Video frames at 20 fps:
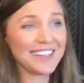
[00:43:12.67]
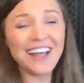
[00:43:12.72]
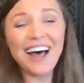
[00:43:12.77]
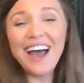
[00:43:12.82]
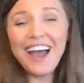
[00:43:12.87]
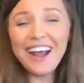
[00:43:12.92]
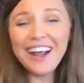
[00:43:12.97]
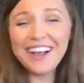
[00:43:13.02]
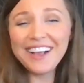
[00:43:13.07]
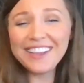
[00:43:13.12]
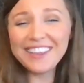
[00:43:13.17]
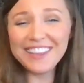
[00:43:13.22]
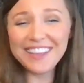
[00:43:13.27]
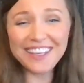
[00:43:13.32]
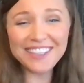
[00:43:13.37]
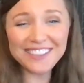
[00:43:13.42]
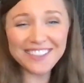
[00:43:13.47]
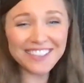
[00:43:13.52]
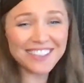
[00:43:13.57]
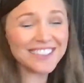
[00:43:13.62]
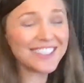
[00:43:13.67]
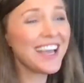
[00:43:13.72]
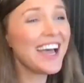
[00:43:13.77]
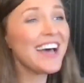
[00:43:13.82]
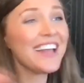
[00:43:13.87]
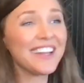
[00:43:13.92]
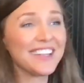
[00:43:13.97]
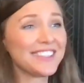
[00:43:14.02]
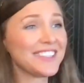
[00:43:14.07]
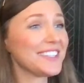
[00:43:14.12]
Like this
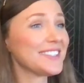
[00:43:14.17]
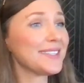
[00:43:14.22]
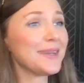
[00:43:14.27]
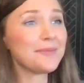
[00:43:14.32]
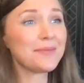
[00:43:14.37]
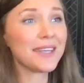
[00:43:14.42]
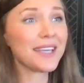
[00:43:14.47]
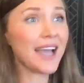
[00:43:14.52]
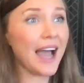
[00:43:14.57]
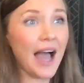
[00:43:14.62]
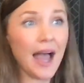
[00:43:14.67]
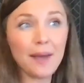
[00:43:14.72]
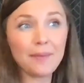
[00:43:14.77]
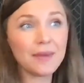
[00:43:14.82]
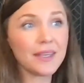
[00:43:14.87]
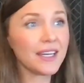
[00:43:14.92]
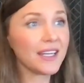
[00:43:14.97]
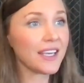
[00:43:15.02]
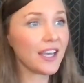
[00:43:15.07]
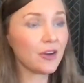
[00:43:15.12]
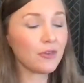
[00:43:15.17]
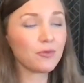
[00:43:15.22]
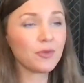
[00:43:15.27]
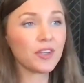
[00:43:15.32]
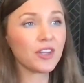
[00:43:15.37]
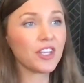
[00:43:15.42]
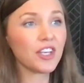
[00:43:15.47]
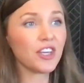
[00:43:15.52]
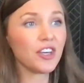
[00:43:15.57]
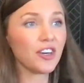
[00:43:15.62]
is something I'm going to get
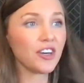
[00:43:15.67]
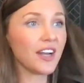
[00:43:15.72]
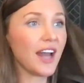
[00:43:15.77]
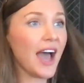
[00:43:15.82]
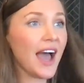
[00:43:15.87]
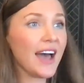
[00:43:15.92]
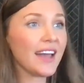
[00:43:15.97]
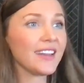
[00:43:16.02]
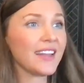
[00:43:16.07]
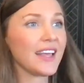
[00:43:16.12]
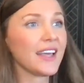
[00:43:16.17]
really good at.